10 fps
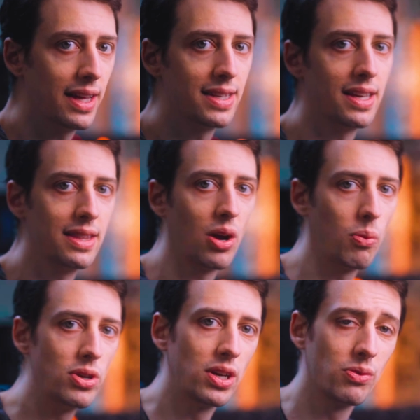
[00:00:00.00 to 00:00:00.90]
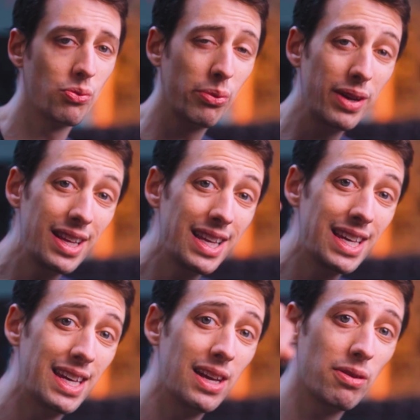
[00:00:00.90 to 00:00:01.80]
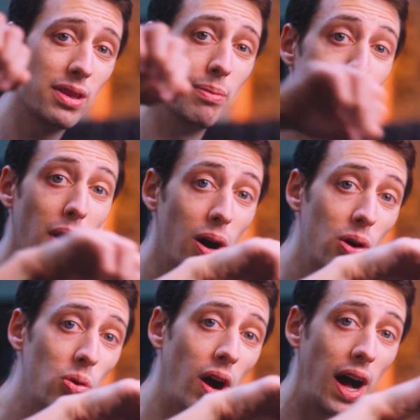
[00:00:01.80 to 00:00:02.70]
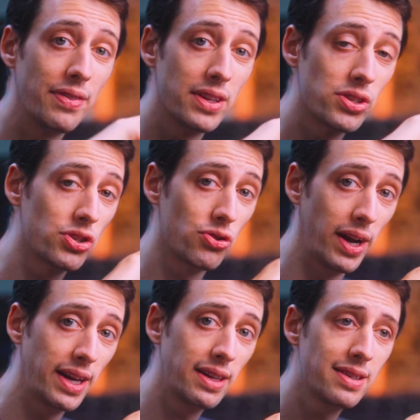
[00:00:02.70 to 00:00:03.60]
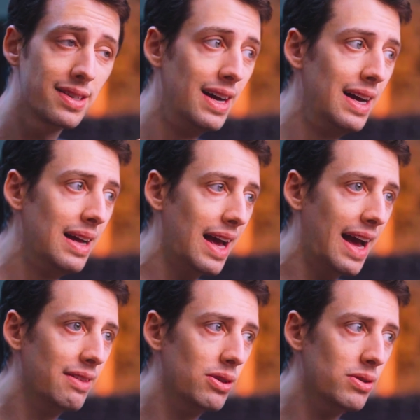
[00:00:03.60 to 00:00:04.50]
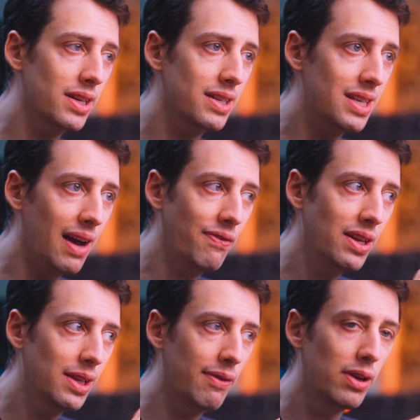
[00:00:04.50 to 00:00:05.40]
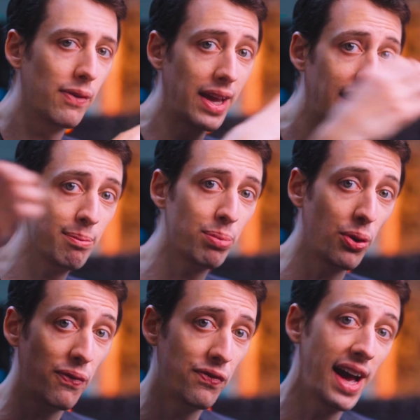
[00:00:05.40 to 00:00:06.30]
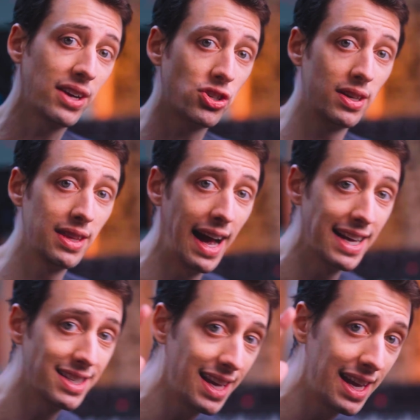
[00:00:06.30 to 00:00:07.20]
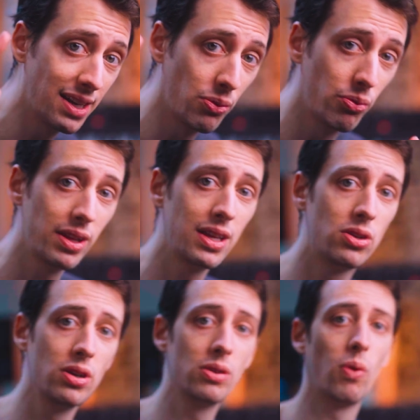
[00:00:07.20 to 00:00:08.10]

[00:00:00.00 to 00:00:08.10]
that's in there where you can really hear the bow on the strings. And there's a definite level of imperfection that I say in a really good